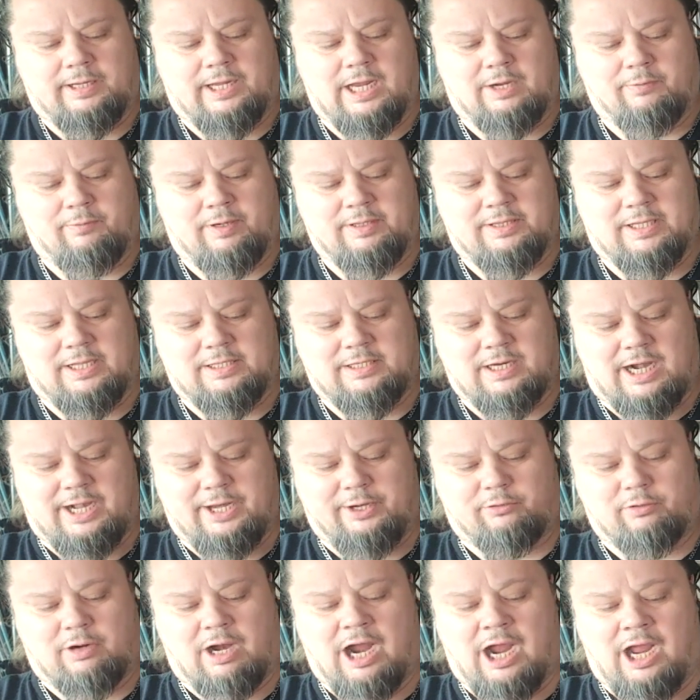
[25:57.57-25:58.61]
read that. Tiny
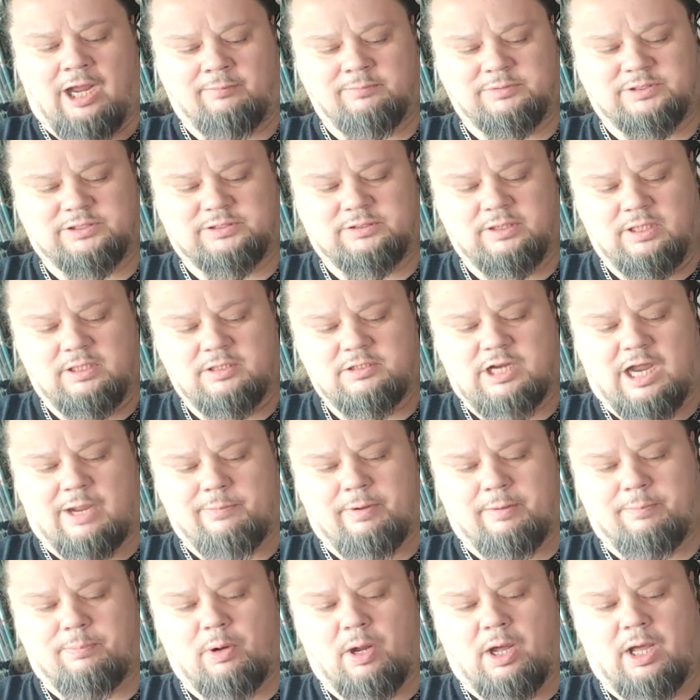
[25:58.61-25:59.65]
Grimes,
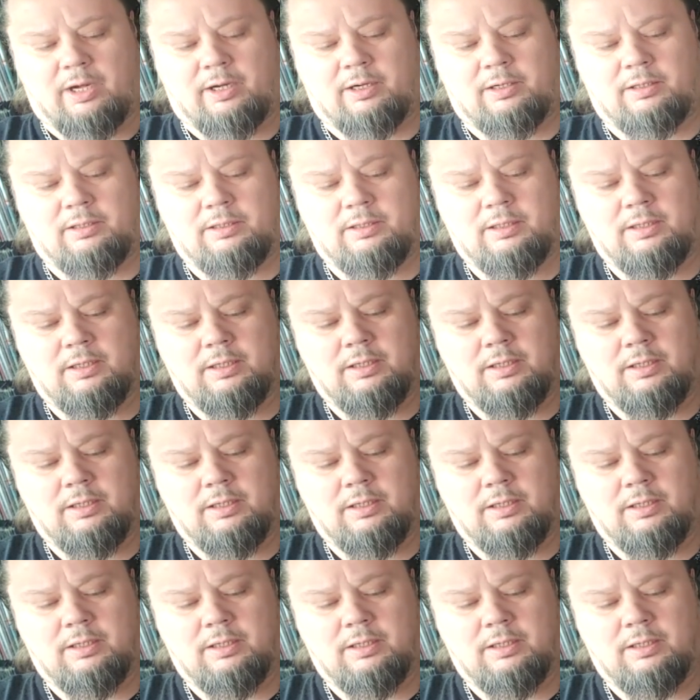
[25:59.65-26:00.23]
Tommy Potter,